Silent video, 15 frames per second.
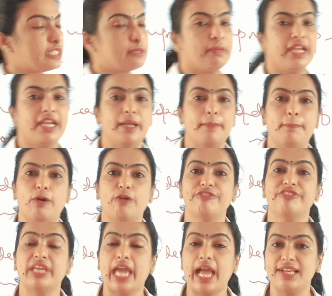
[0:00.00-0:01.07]
is made up
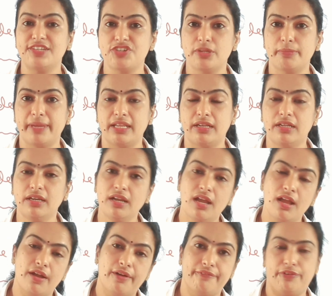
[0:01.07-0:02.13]
of calcium and
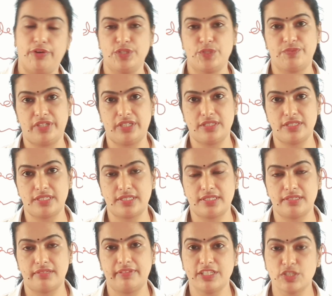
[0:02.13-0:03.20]

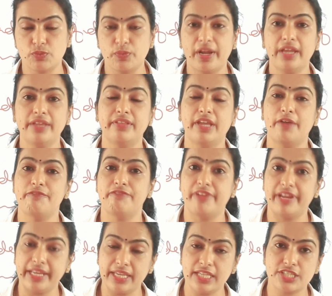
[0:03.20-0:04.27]
phosphorus. That's why they are
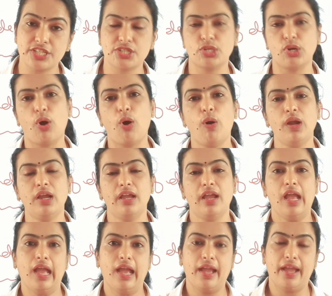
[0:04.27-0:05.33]
very
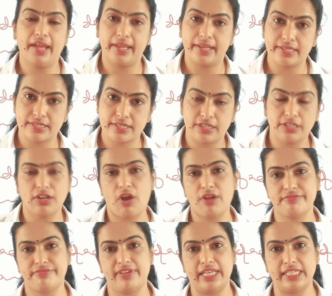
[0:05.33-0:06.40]
strong and
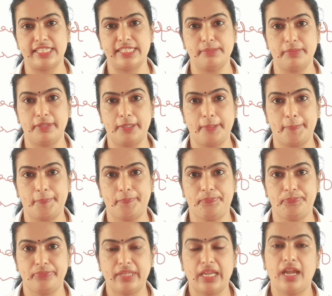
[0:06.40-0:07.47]
non-flexible.
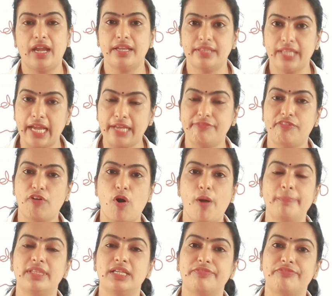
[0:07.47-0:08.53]
And that
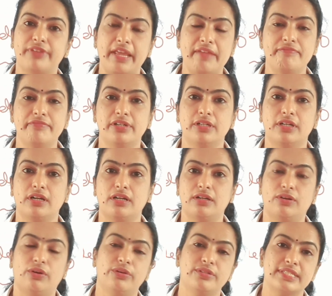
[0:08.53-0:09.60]
form the framework
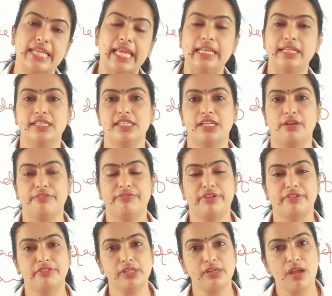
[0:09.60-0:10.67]
or skeleton
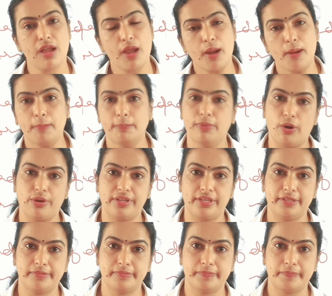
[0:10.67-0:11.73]
of our body.
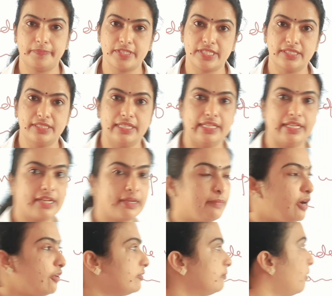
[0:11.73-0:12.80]
So clear
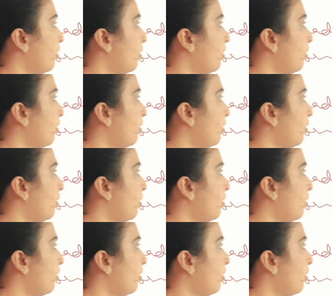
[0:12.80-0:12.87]
about